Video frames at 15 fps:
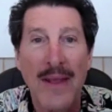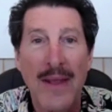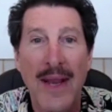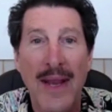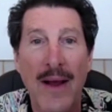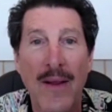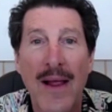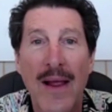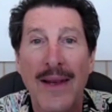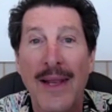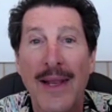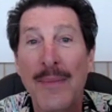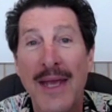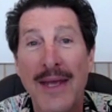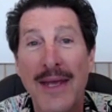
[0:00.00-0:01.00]
Now
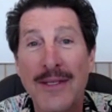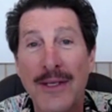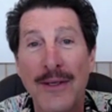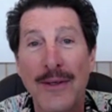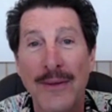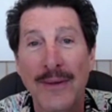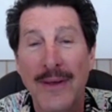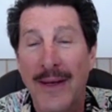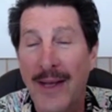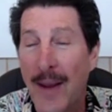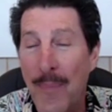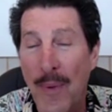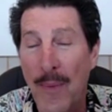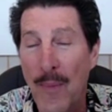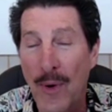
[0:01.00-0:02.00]
let me ask you a
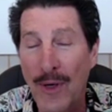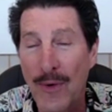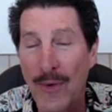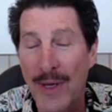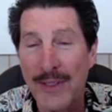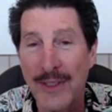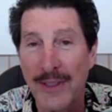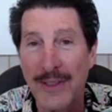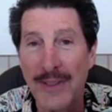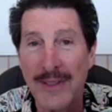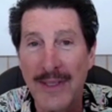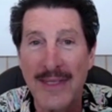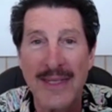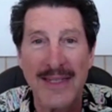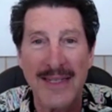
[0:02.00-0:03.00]
couple more questions.
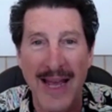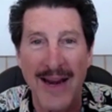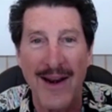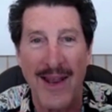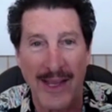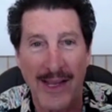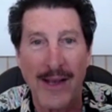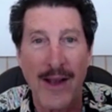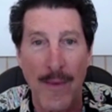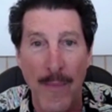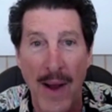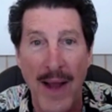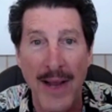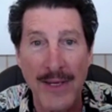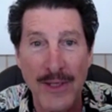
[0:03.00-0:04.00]
This is kind of like a
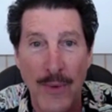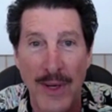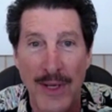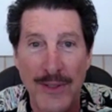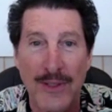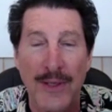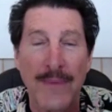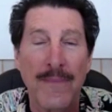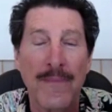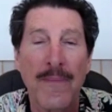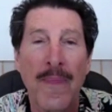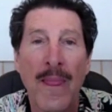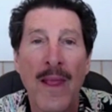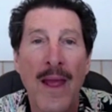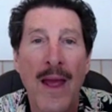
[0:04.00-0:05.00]
combined question.
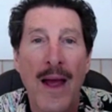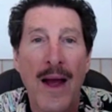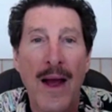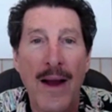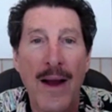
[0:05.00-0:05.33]
Okay.